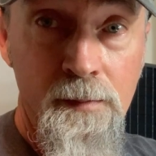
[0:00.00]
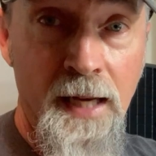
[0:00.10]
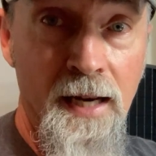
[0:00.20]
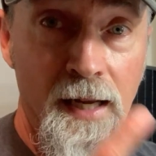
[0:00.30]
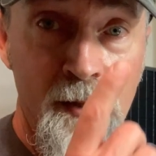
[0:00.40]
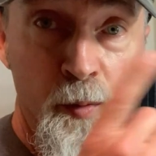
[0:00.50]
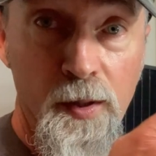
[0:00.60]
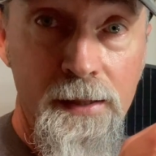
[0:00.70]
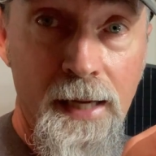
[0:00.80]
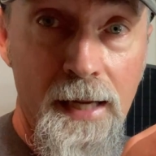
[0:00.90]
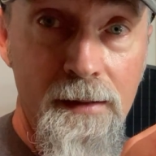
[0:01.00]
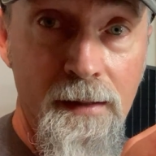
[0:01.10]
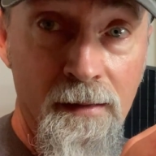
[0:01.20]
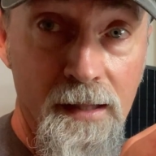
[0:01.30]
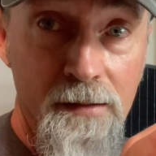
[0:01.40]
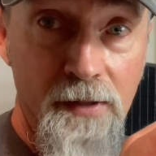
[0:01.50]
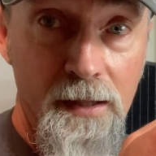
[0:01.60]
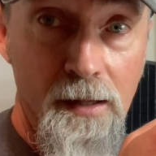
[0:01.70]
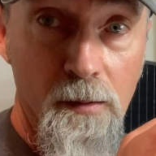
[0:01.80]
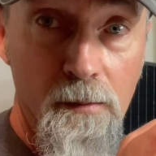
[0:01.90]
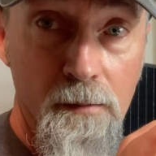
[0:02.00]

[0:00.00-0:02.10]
kind of like we looked at in this video.